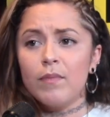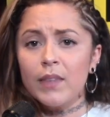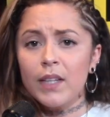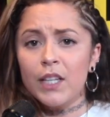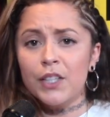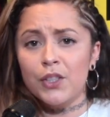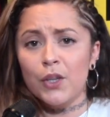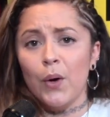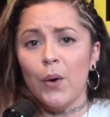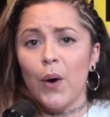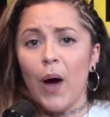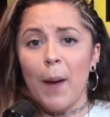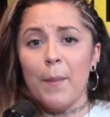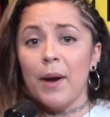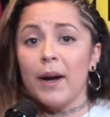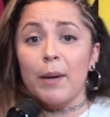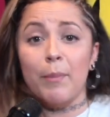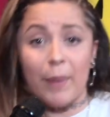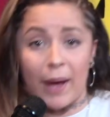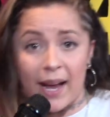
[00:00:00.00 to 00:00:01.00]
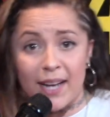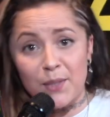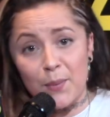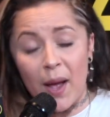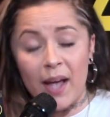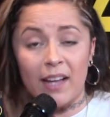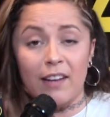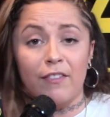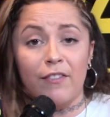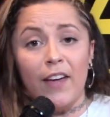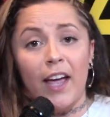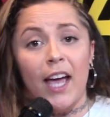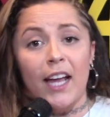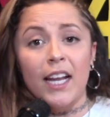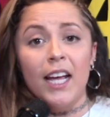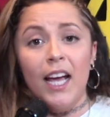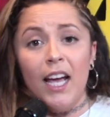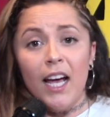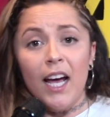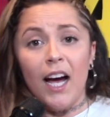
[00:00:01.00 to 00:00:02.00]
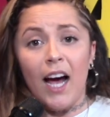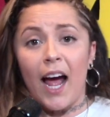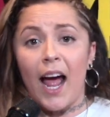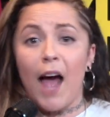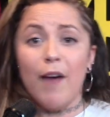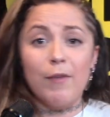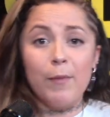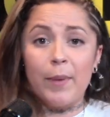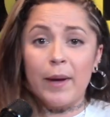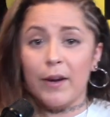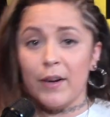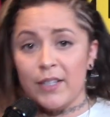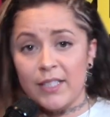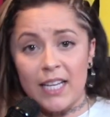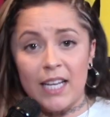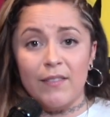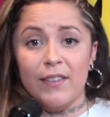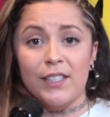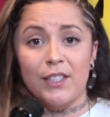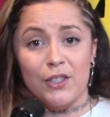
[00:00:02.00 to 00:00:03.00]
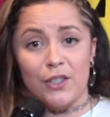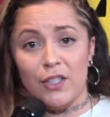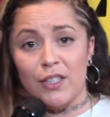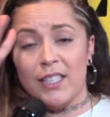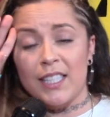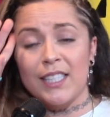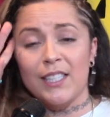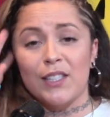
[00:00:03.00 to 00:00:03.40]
So I'm not a bandwagon fan. I have a Baron Davis jersey.